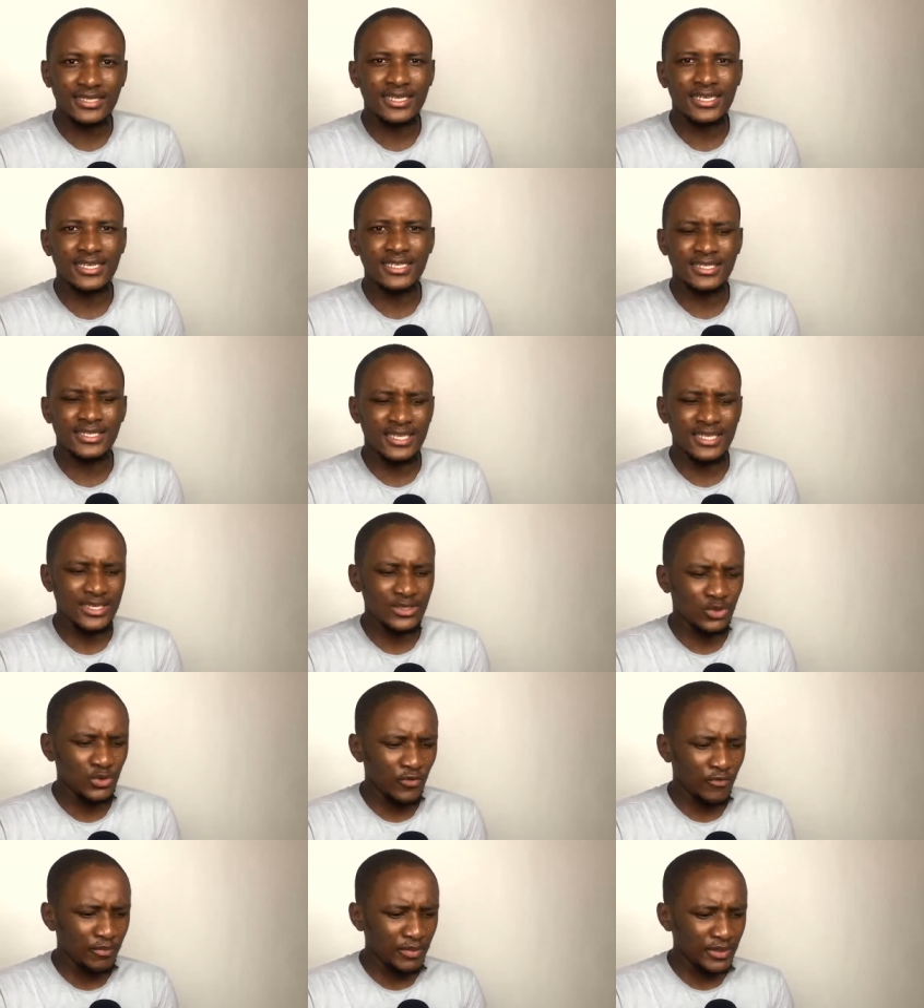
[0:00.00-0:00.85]
as
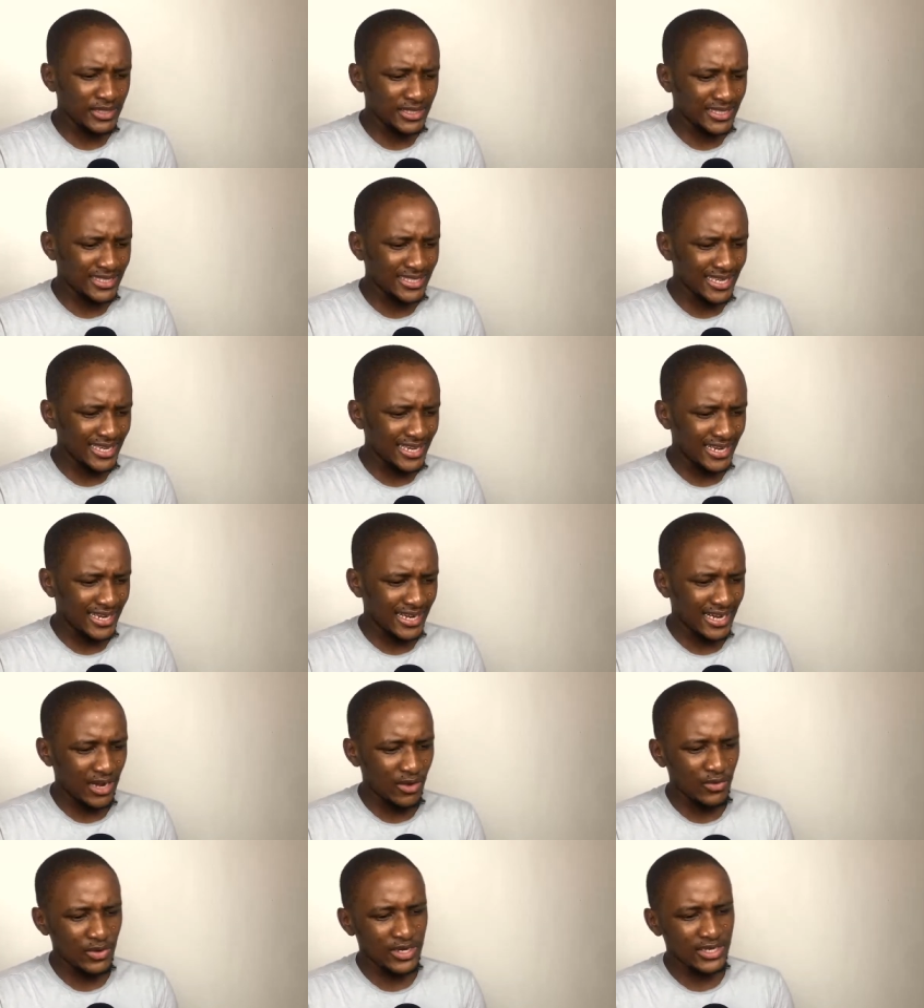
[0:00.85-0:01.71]
as we've been saying
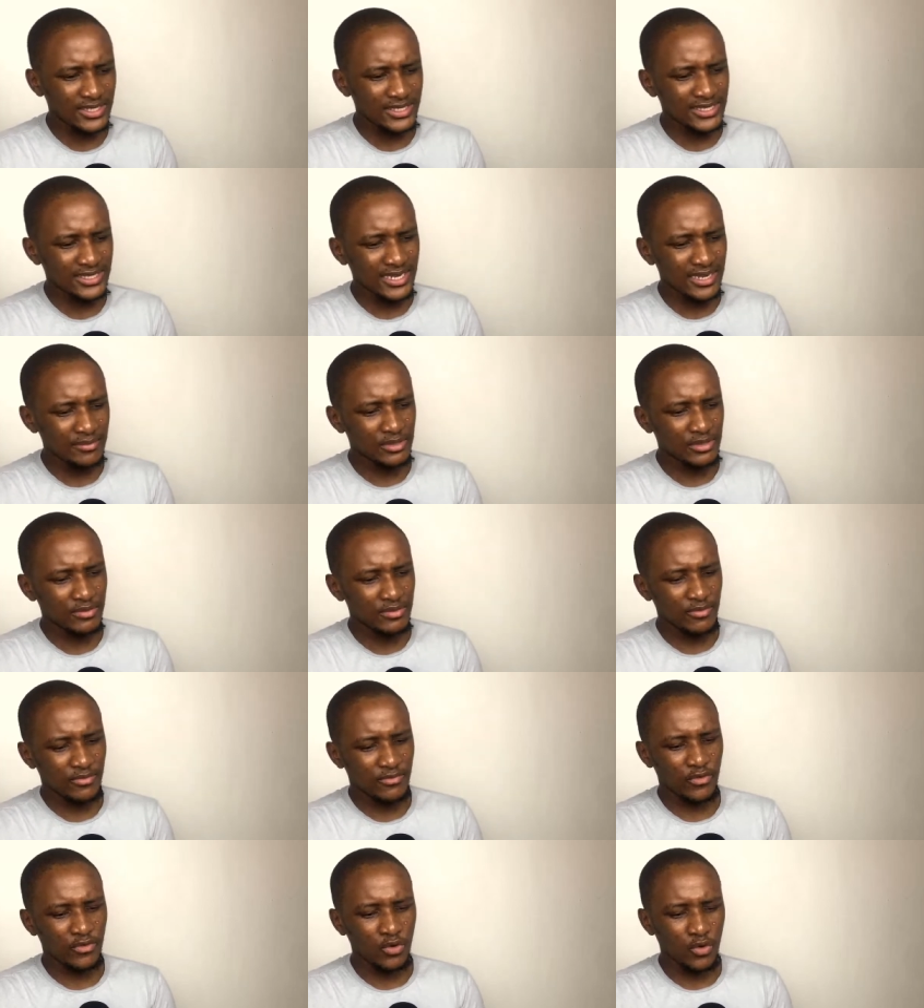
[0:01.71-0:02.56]
countless times
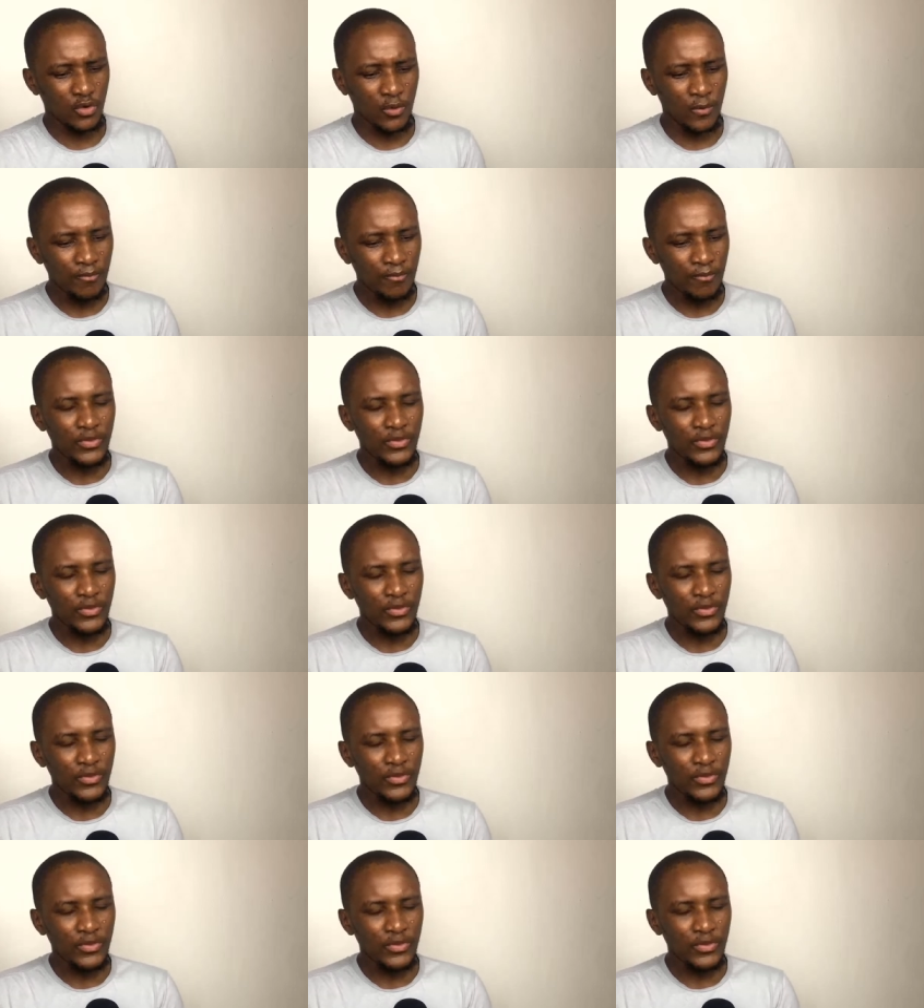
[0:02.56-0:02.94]
before,